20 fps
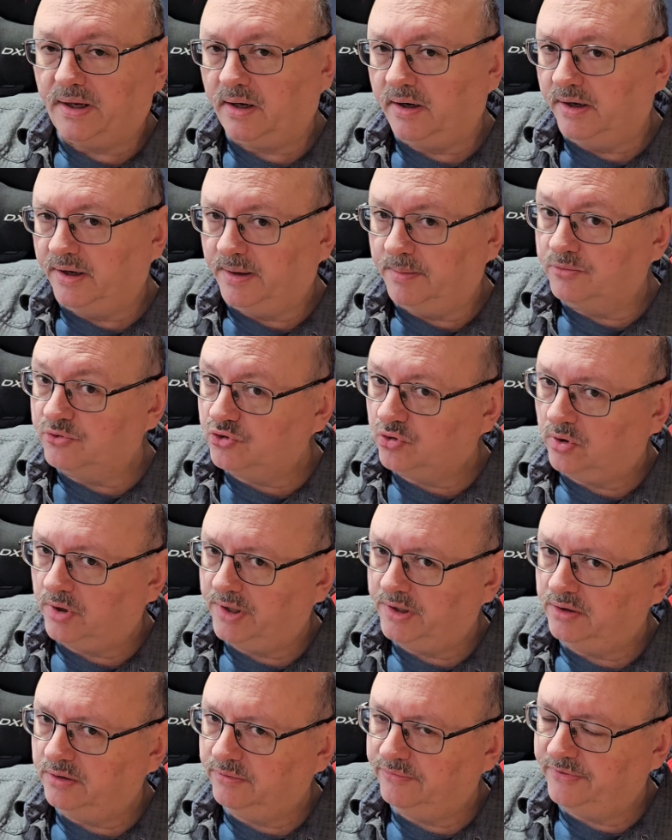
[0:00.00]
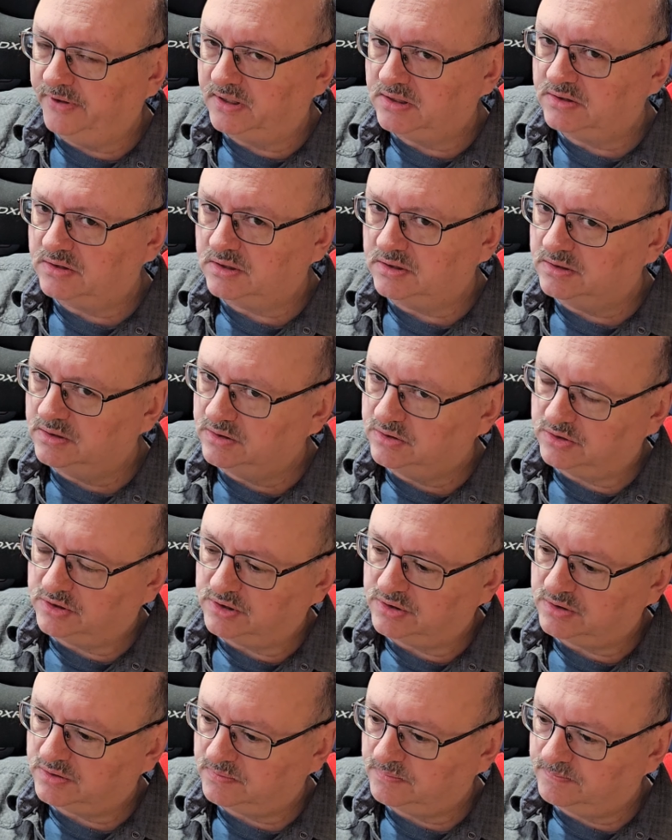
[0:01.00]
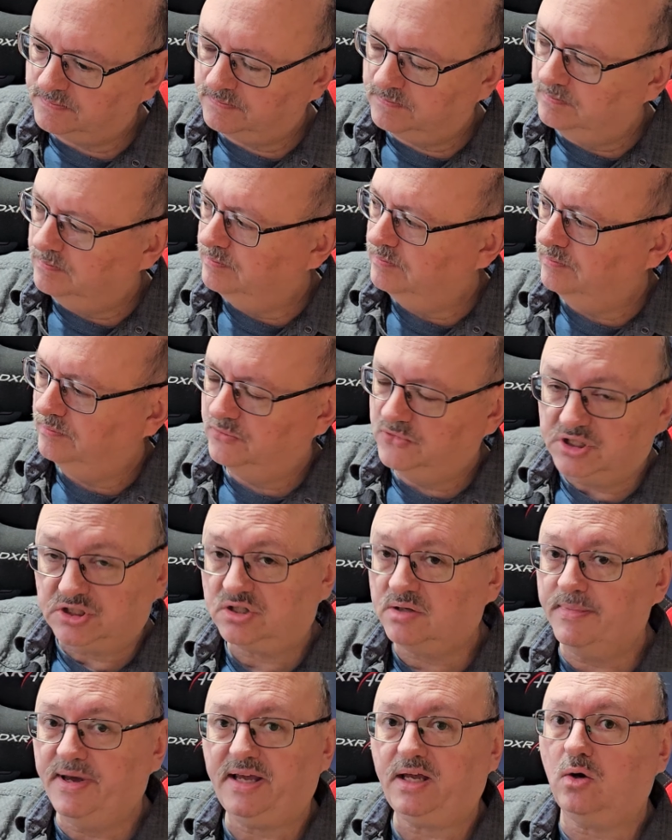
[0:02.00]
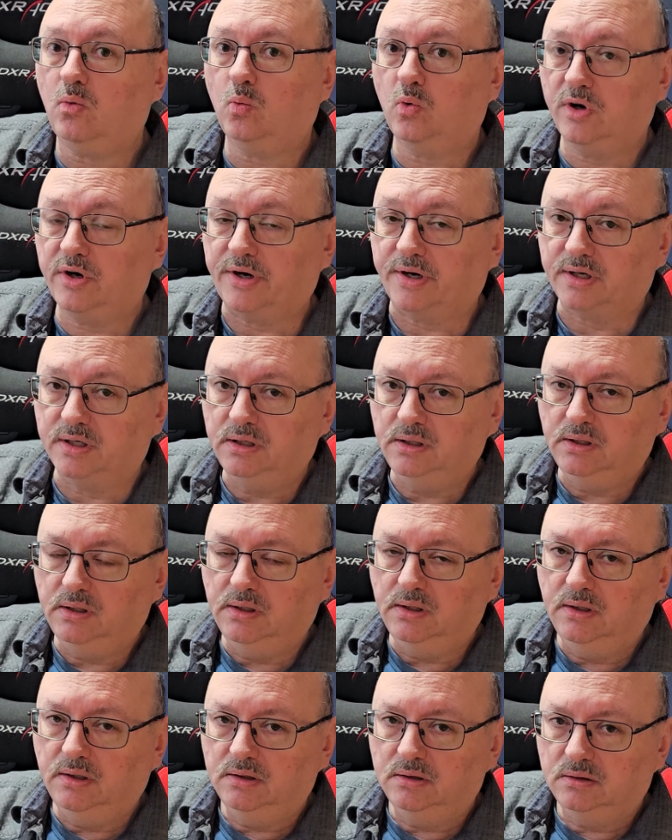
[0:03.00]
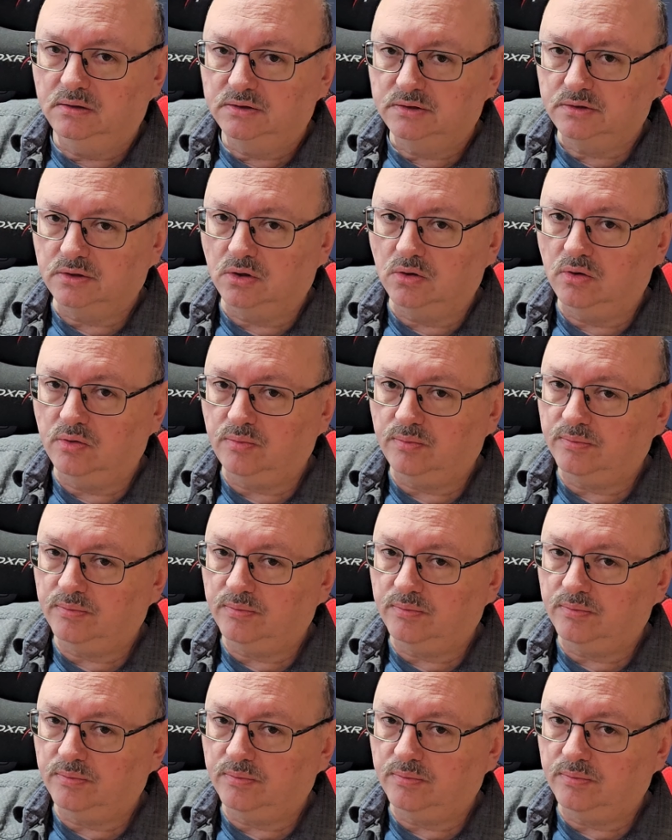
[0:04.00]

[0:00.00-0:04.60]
I am trying to fix is just to make it work. So